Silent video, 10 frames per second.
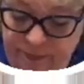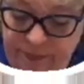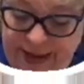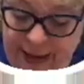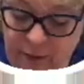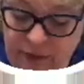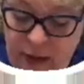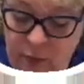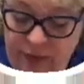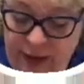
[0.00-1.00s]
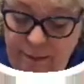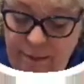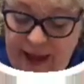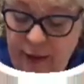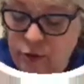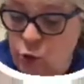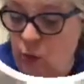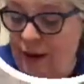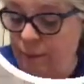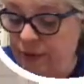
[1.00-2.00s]
don't know that it matters
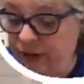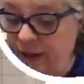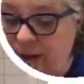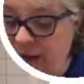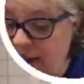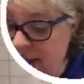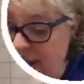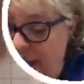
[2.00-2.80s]
where I put it, does it?